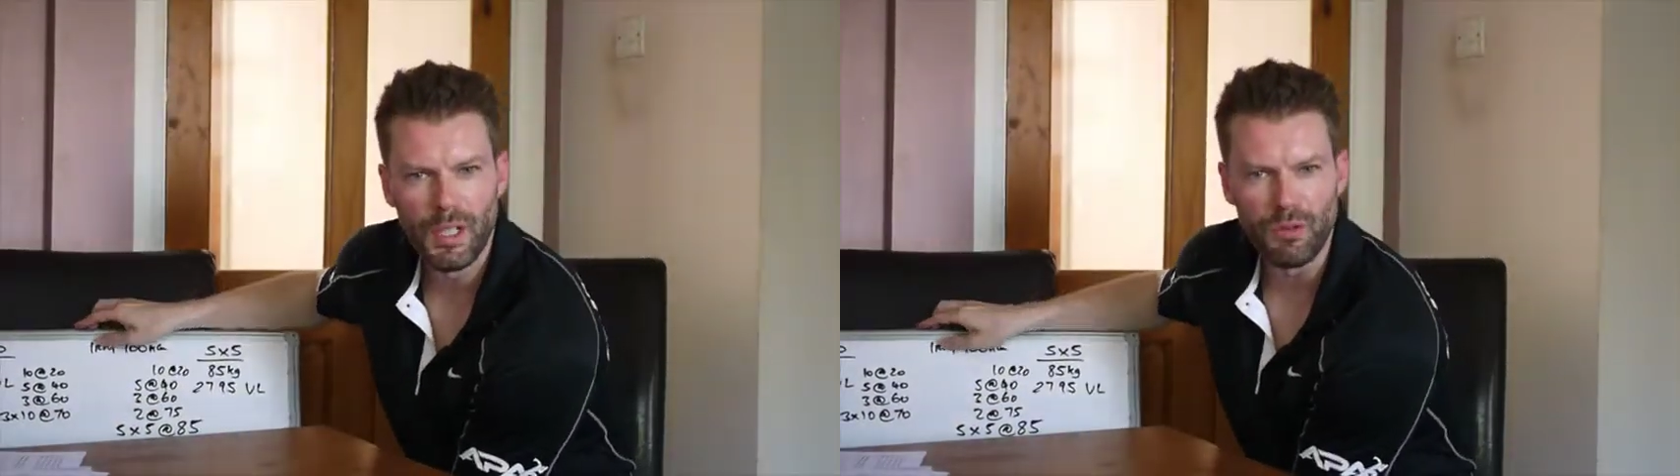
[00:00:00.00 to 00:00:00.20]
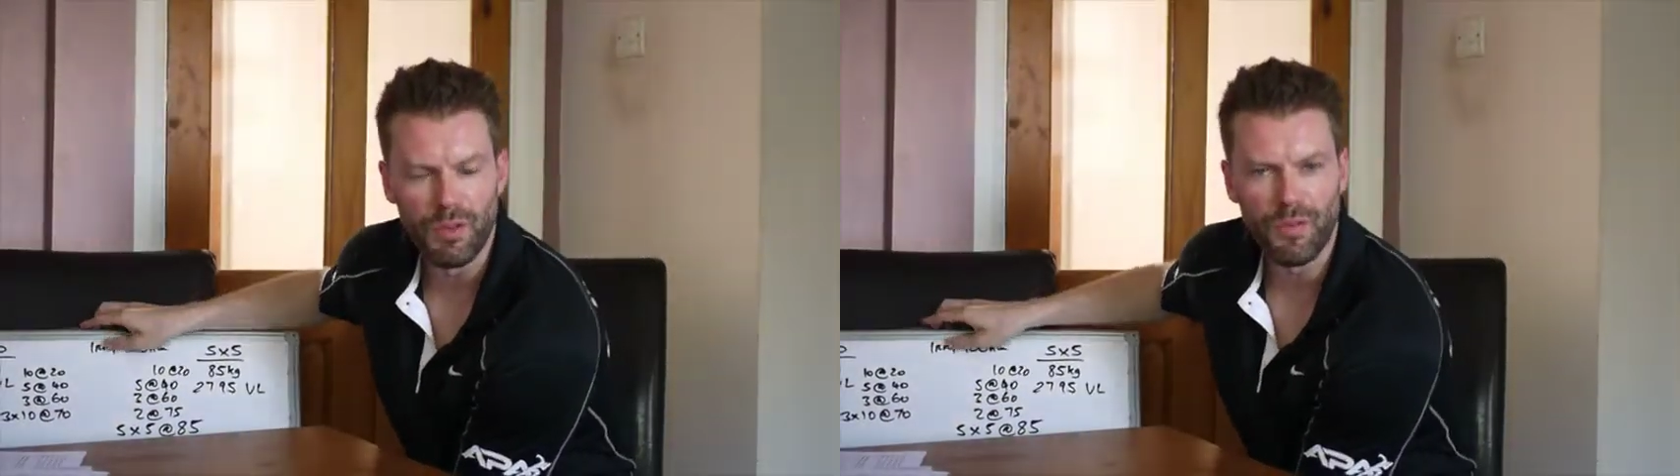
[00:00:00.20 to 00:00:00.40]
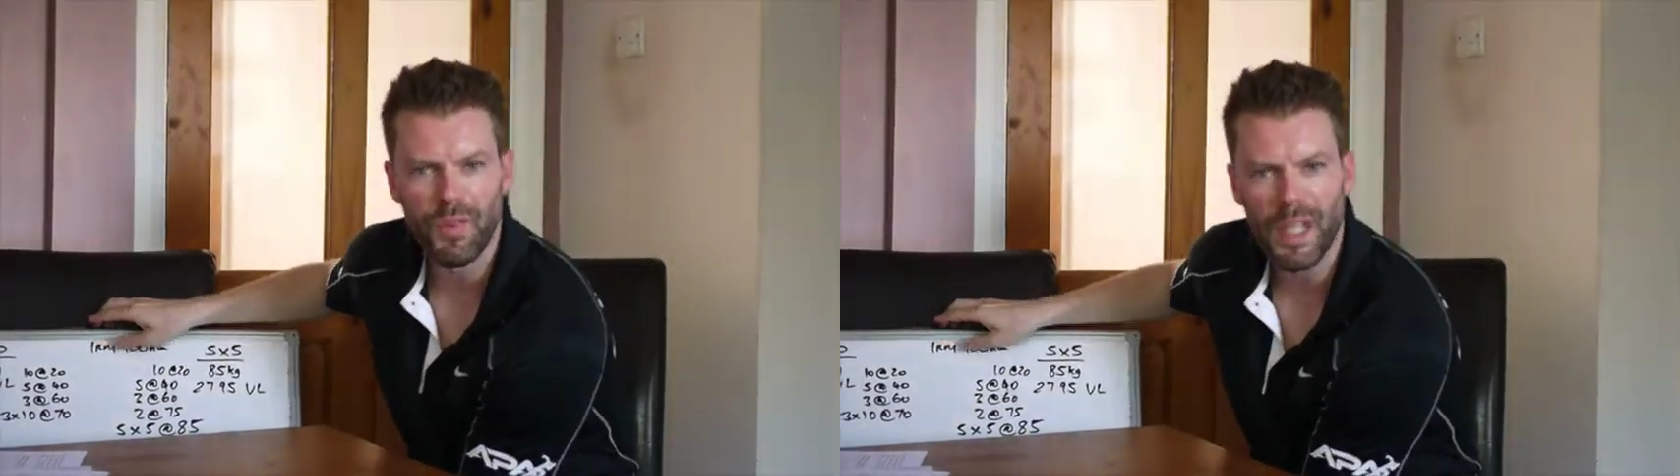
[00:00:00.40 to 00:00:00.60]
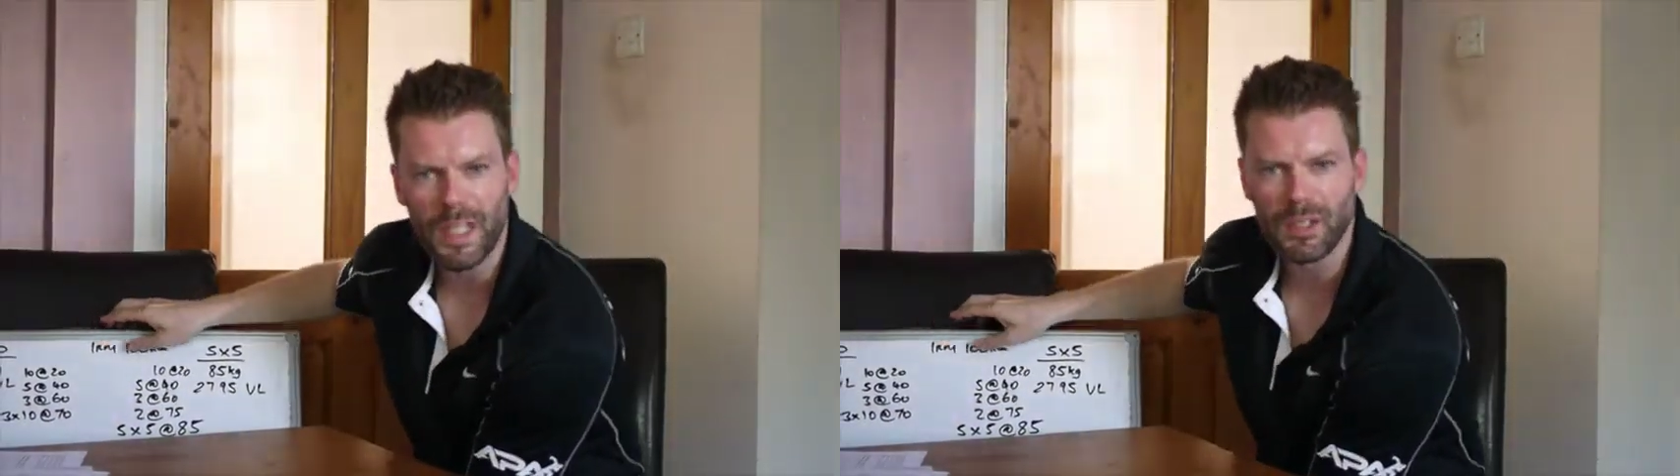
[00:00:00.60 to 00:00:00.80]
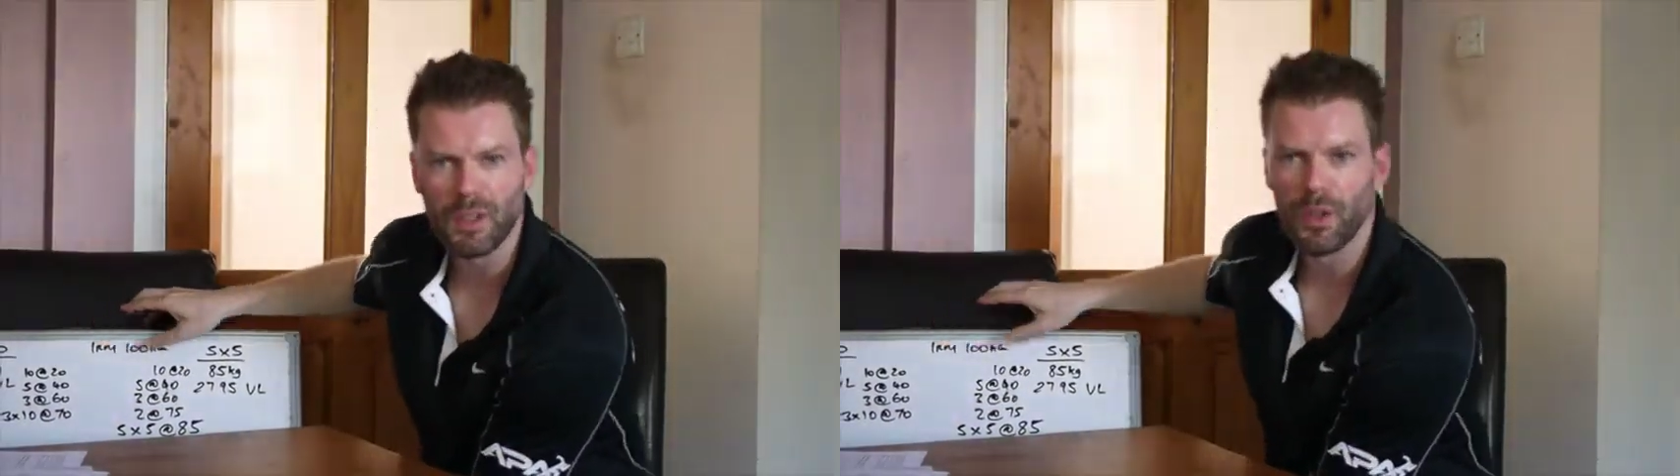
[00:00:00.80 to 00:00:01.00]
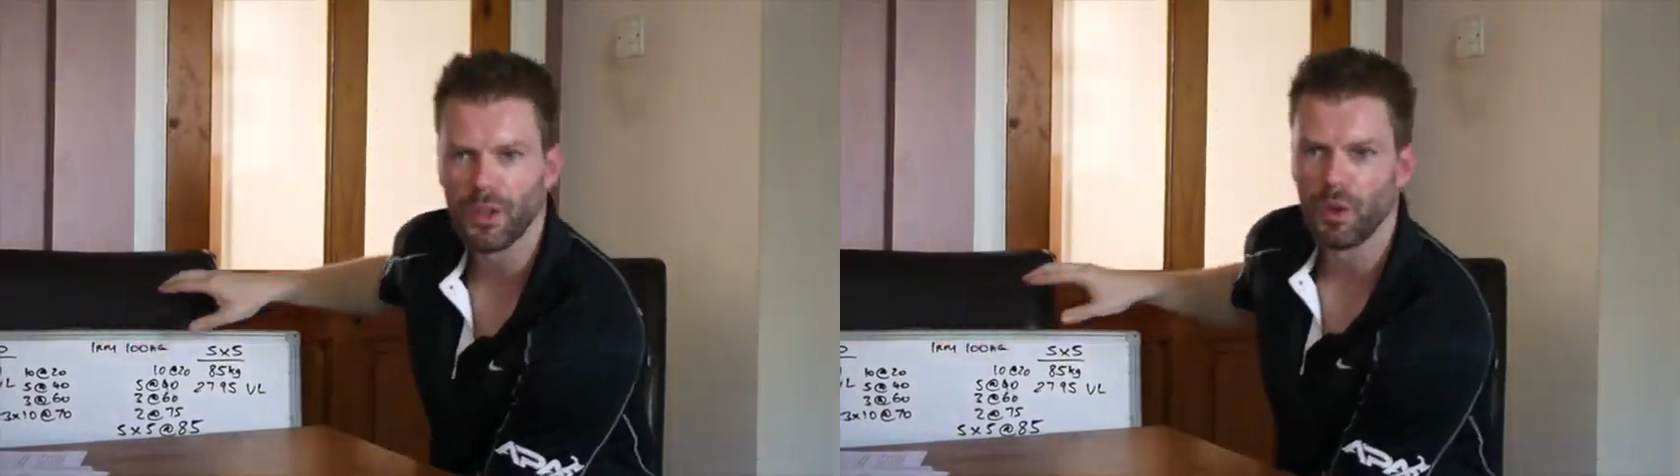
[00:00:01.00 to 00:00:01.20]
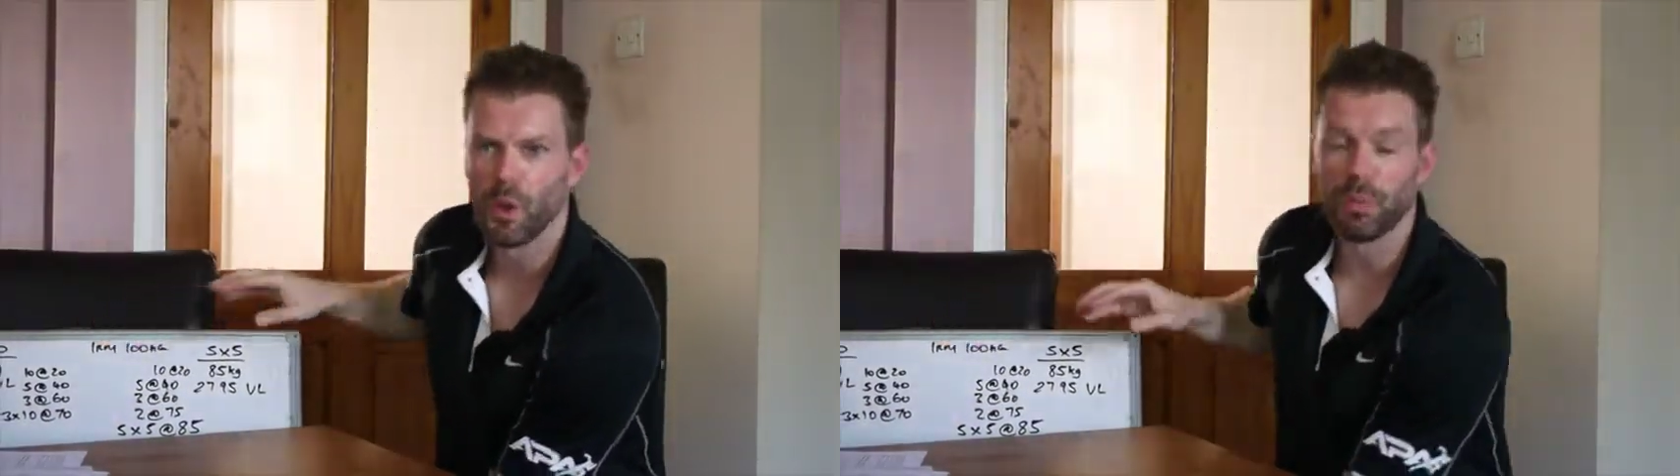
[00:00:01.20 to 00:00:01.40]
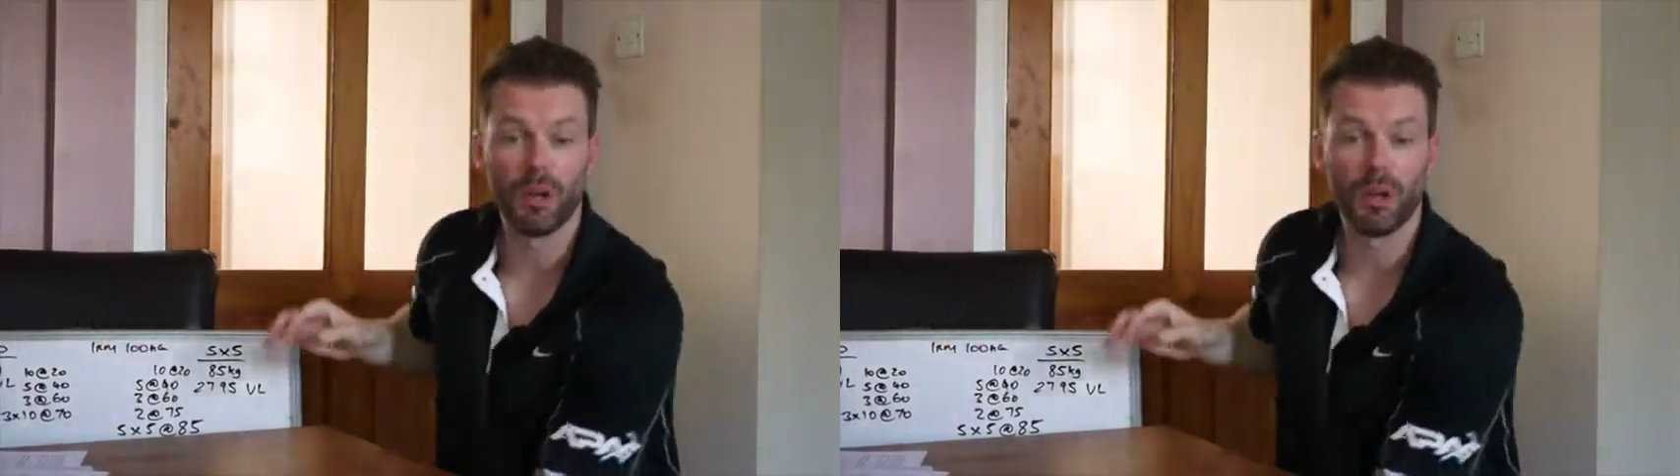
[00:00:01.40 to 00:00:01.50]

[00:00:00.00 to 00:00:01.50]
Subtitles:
reflect on your